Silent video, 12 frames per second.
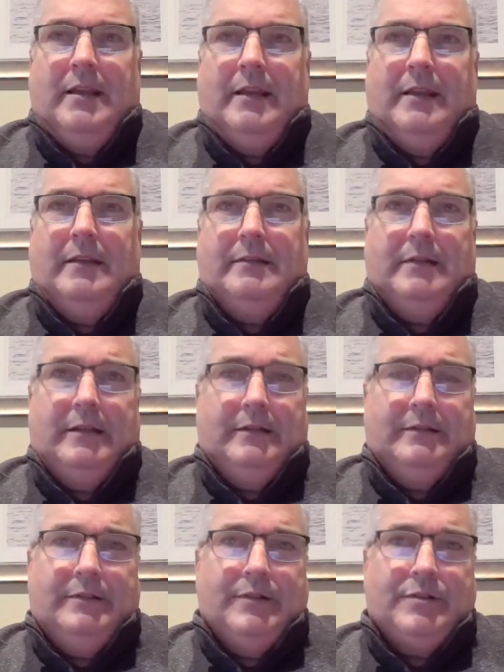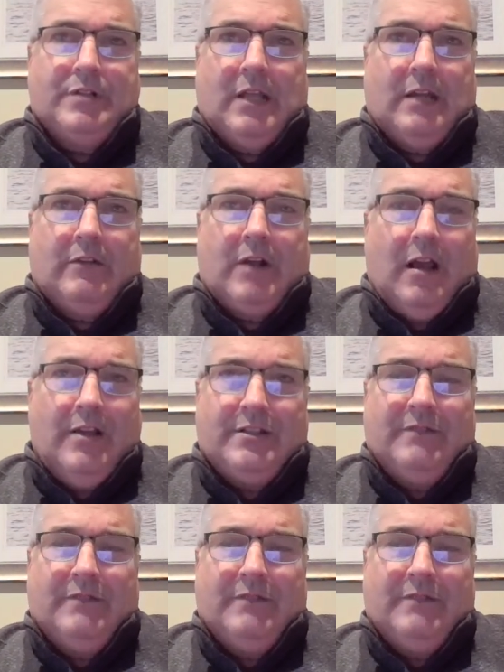and and there's a lot of cost